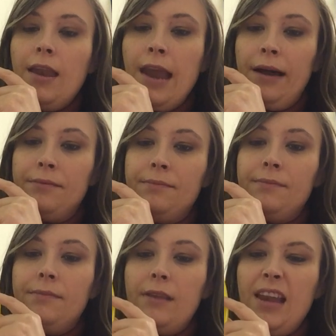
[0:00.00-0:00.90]
Now,
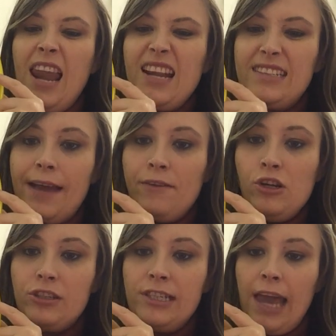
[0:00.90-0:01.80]
let's have a
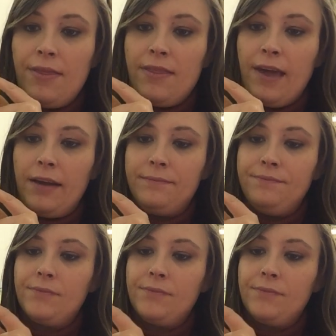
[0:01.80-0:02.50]
look together then.